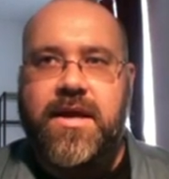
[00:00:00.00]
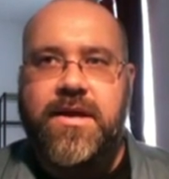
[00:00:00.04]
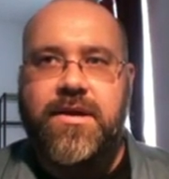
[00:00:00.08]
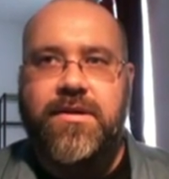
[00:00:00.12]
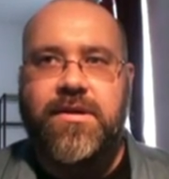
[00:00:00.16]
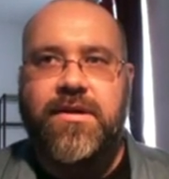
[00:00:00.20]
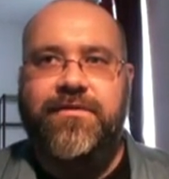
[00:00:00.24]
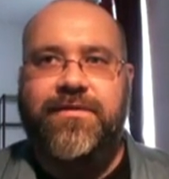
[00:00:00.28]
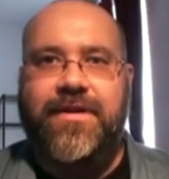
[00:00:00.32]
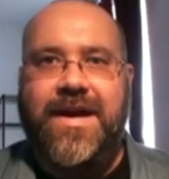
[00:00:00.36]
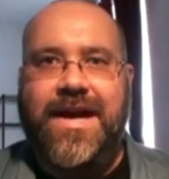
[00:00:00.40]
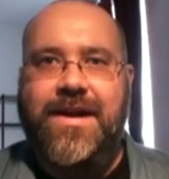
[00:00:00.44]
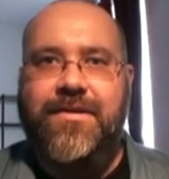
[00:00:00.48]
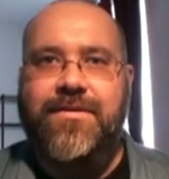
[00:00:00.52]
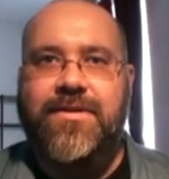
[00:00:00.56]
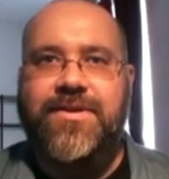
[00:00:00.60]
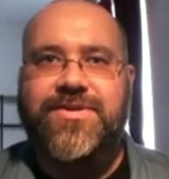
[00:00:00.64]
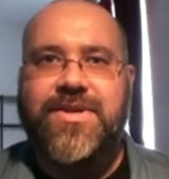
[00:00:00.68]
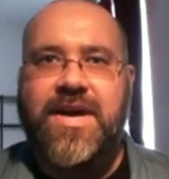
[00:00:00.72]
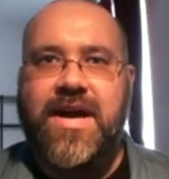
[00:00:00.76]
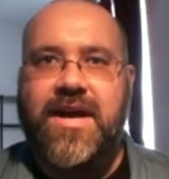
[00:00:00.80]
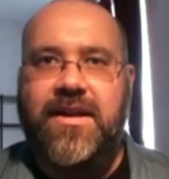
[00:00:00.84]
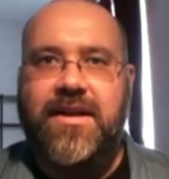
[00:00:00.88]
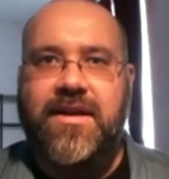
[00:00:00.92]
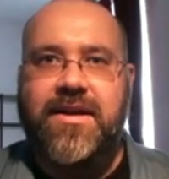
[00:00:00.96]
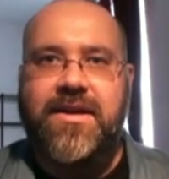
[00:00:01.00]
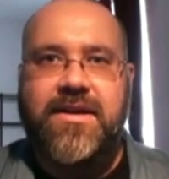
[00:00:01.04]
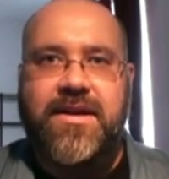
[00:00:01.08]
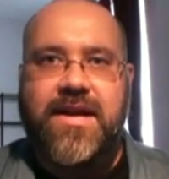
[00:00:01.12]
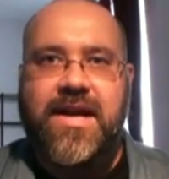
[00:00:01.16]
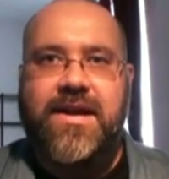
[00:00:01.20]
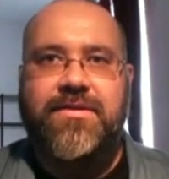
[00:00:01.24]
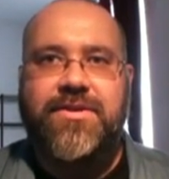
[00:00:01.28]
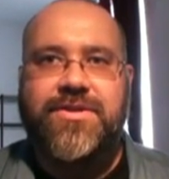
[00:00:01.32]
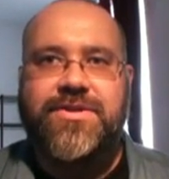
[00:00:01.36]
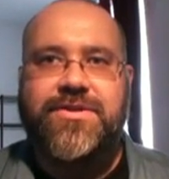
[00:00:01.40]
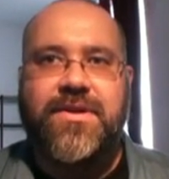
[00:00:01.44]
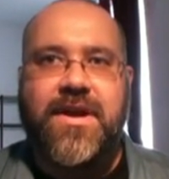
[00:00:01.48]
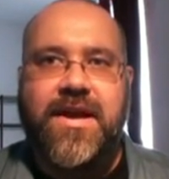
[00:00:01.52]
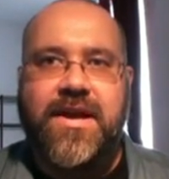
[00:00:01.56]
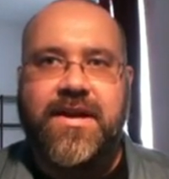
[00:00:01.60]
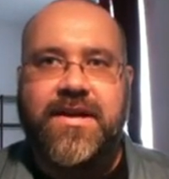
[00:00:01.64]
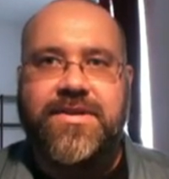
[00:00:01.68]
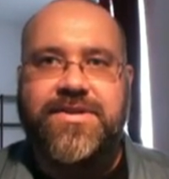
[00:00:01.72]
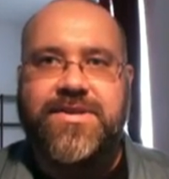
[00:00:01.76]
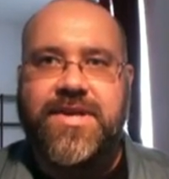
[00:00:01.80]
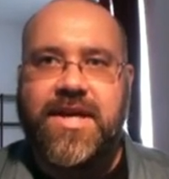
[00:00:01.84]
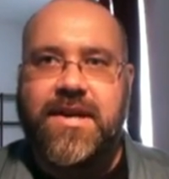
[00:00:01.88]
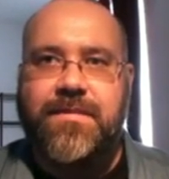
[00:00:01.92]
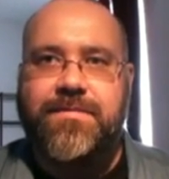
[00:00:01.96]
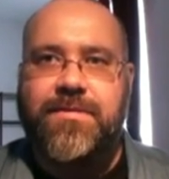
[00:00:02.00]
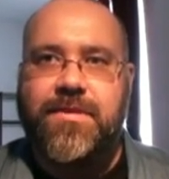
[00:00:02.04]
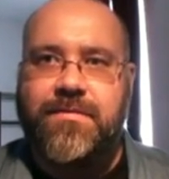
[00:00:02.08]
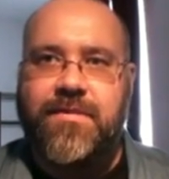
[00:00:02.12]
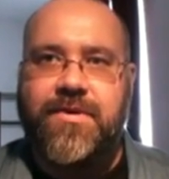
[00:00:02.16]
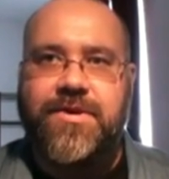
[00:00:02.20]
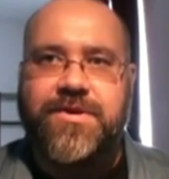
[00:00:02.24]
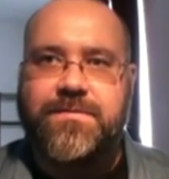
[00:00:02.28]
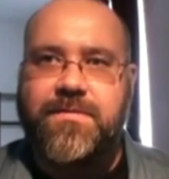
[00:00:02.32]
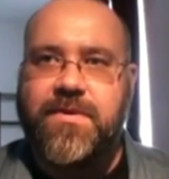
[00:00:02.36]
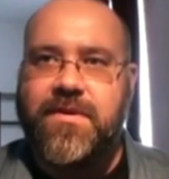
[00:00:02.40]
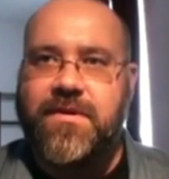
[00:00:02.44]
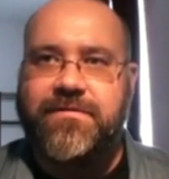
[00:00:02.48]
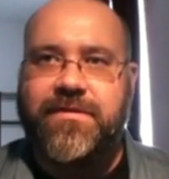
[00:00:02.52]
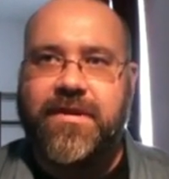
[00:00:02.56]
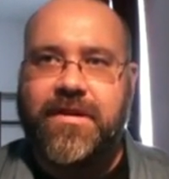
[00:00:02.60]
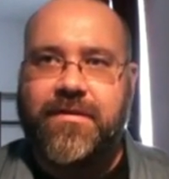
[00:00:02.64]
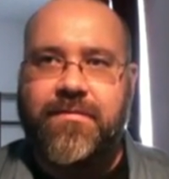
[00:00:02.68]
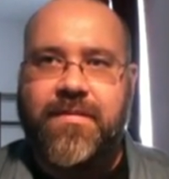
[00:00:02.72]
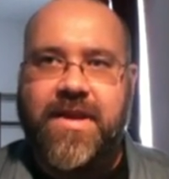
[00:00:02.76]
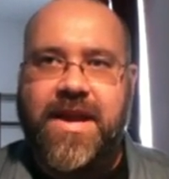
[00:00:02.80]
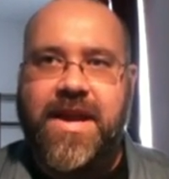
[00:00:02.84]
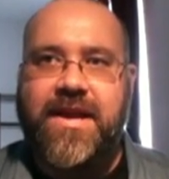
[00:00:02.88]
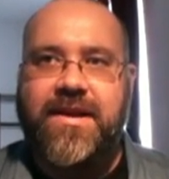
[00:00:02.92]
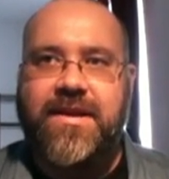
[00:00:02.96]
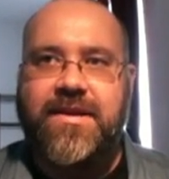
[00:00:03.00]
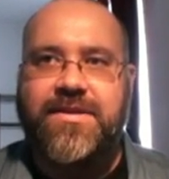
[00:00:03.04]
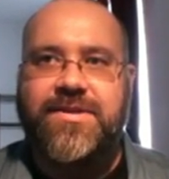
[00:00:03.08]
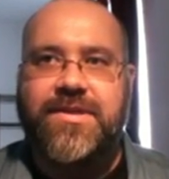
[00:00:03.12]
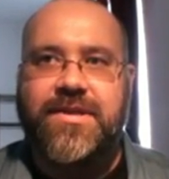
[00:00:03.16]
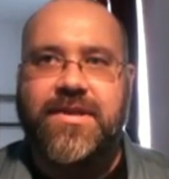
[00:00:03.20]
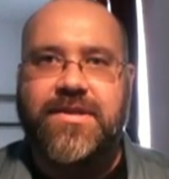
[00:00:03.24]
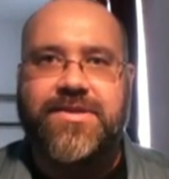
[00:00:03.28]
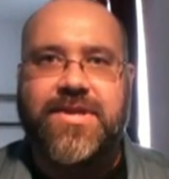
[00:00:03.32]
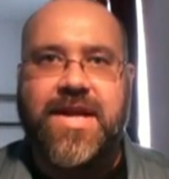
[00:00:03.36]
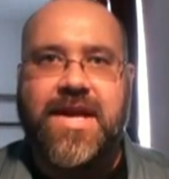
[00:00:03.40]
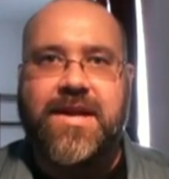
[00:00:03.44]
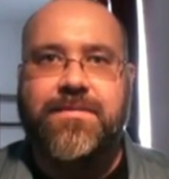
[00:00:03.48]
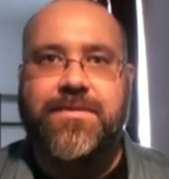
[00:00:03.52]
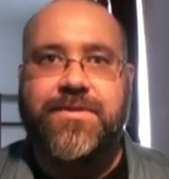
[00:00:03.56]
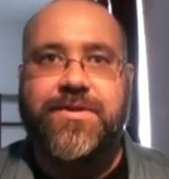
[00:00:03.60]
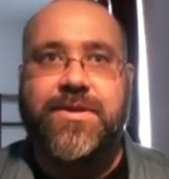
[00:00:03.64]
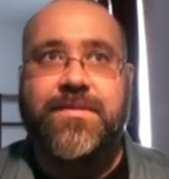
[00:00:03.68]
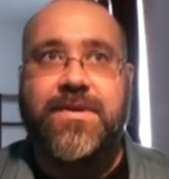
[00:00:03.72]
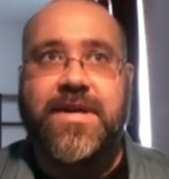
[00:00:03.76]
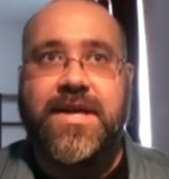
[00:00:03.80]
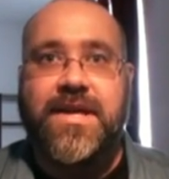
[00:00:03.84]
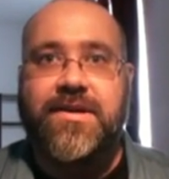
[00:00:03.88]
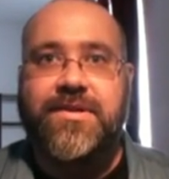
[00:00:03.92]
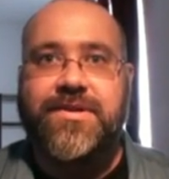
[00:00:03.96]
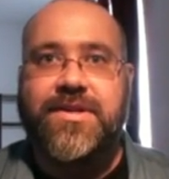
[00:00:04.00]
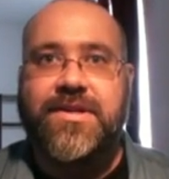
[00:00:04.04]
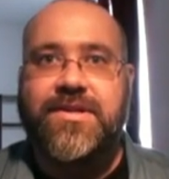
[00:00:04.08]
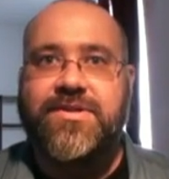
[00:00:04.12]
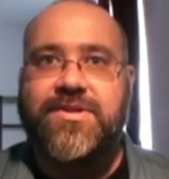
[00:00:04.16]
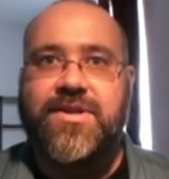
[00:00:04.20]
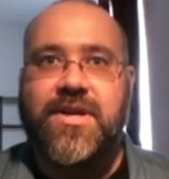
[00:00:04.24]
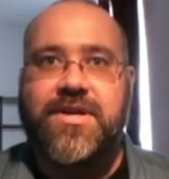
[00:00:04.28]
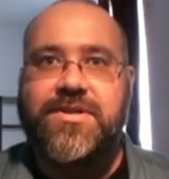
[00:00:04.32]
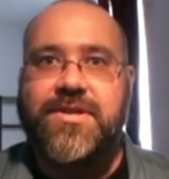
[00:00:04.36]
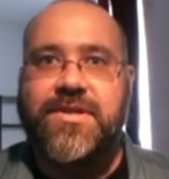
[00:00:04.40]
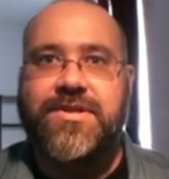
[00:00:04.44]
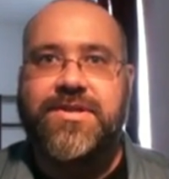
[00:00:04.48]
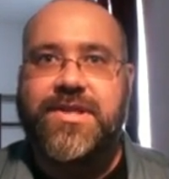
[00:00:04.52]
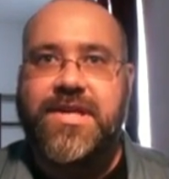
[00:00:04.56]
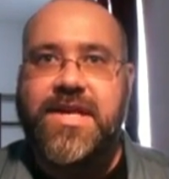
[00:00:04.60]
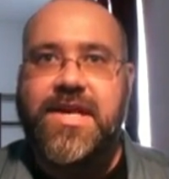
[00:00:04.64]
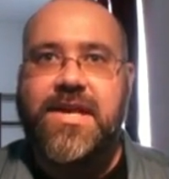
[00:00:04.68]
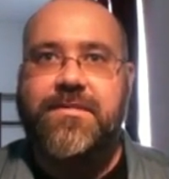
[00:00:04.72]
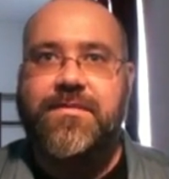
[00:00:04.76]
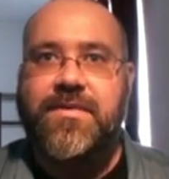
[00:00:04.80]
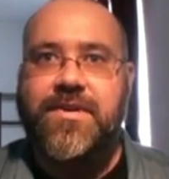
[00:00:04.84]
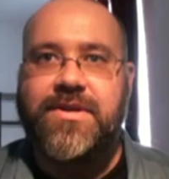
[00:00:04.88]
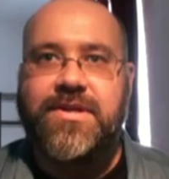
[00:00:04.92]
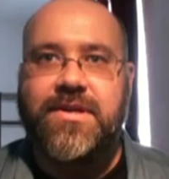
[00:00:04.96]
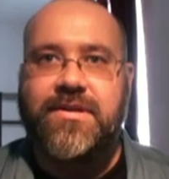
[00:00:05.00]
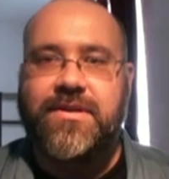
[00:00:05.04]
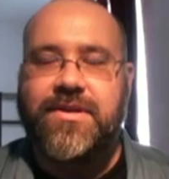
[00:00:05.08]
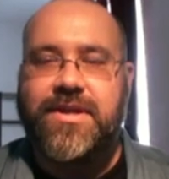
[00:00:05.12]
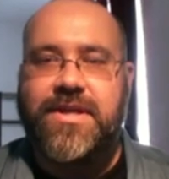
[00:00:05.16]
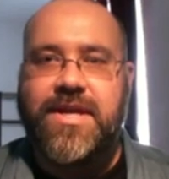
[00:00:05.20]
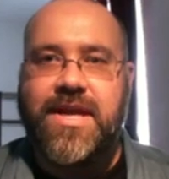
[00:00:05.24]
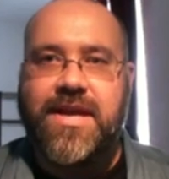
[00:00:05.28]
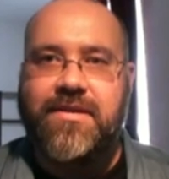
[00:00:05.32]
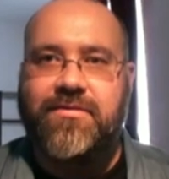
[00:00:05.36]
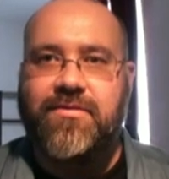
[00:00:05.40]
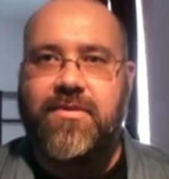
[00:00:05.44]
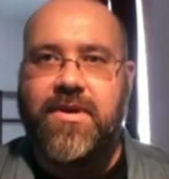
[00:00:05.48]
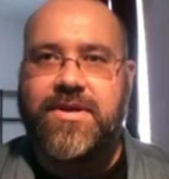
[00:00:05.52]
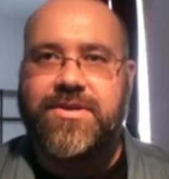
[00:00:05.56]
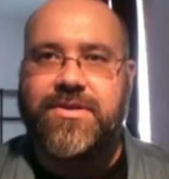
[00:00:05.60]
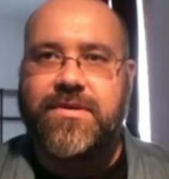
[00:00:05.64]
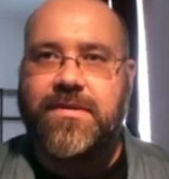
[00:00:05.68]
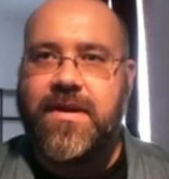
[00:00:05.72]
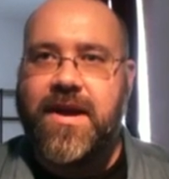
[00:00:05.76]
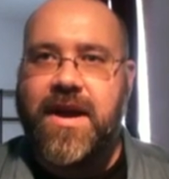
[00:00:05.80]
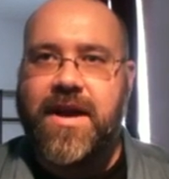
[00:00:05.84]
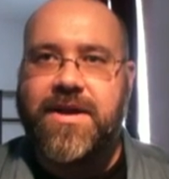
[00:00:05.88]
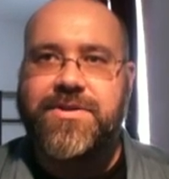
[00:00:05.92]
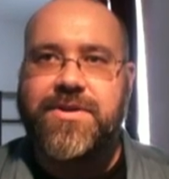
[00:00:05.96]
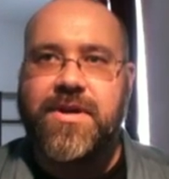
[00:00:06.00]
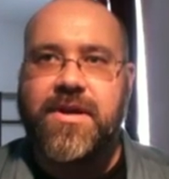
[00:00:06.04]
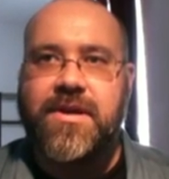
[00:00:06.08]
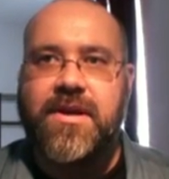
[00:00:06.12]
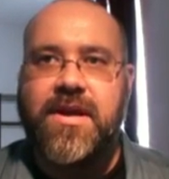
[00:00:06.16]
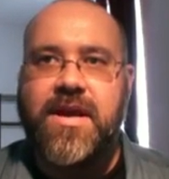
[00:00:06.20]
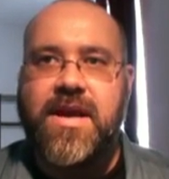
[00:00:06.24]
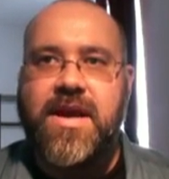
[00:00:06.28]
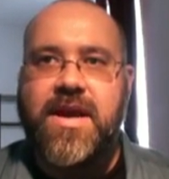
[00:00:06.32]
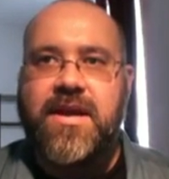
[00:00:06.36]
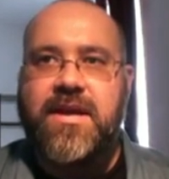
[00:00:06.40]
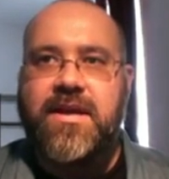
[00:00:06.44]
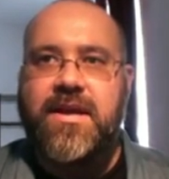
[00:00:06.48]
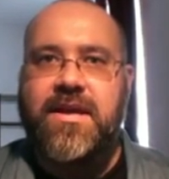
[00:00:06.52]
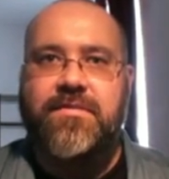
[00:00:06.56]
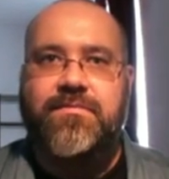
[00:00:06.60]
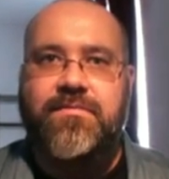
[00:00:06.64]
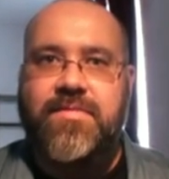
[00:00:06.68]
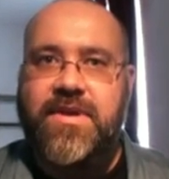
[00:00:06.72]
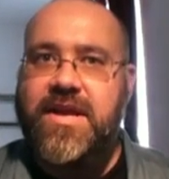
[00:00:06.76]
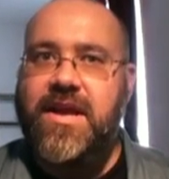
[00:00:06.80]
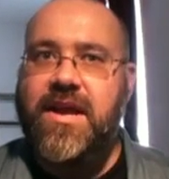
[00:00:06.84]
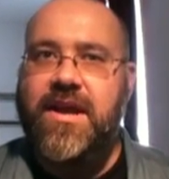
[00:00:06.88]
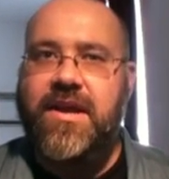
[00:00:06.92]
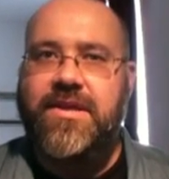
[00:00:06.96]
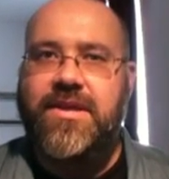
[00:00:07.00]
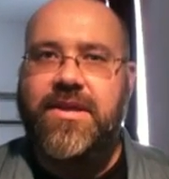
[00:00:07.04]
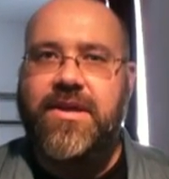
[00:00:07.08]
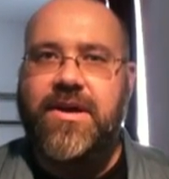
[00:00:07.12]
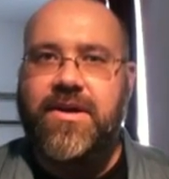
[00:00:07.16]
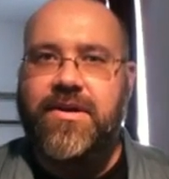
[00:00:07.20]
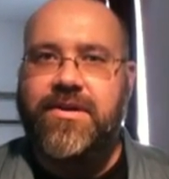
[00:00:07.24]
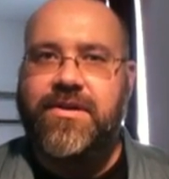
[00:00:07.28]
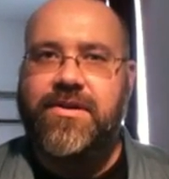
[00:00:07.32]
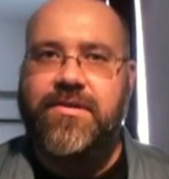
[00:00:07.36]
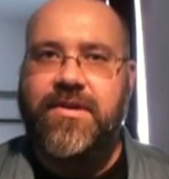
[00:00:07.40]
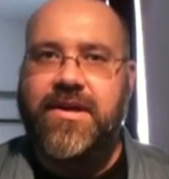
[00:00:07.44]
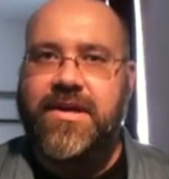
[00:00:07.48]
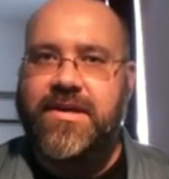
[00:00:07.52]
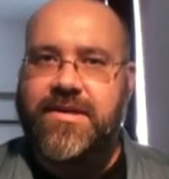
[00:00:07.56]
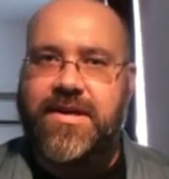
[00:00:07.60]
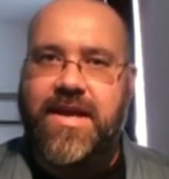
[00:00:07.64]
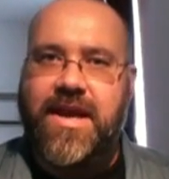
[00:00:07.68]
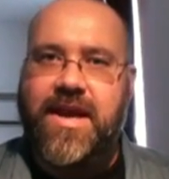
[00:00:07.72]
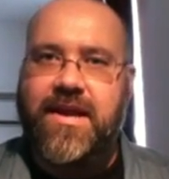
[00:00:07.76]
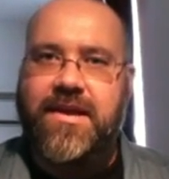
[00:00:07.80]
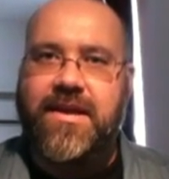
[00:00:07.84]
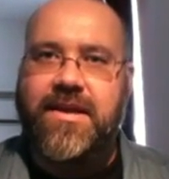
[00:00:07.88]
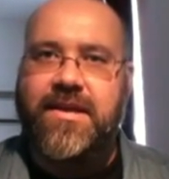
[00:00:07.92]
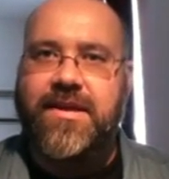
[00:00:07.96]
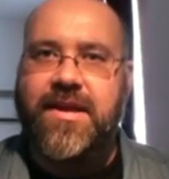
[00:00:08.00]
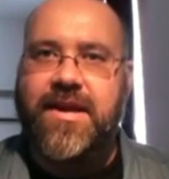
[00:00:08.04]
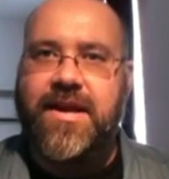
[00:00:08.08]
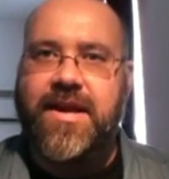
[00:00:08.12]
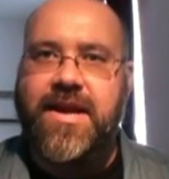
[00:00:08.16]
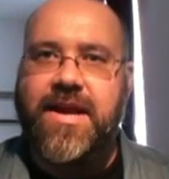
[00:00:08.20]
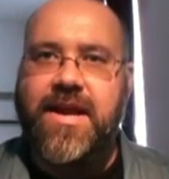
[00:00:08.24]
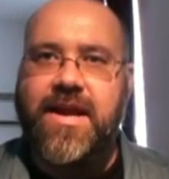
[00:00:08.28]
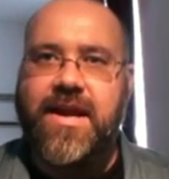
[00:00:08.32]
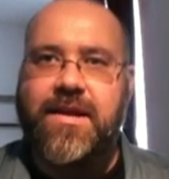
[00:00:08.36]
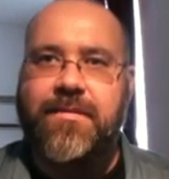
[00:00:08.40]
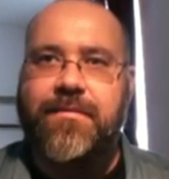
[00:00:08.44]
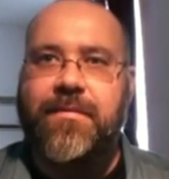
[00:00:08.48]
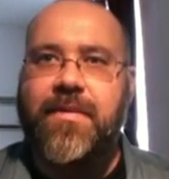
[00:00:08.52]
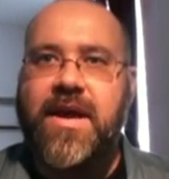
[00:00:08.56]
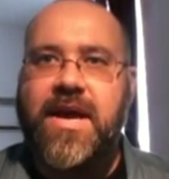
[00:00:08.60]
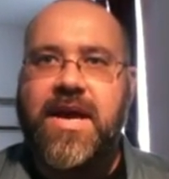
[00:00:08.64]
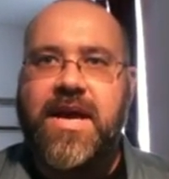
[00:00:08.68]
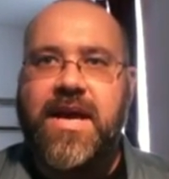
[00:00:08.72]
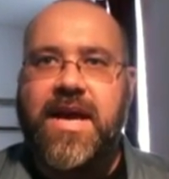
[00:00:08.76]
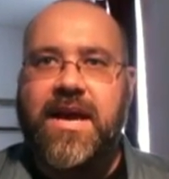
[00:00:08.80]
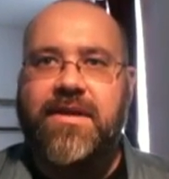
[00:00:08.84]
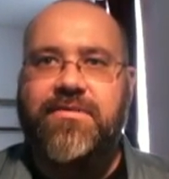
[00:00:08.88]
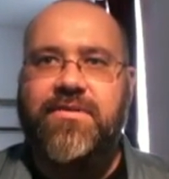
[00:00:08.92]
I know if I was Allah and I was trying to set up the most perfect man as an example to be held in such esteem until the day of resurrection, and being the all knowing deity that I am,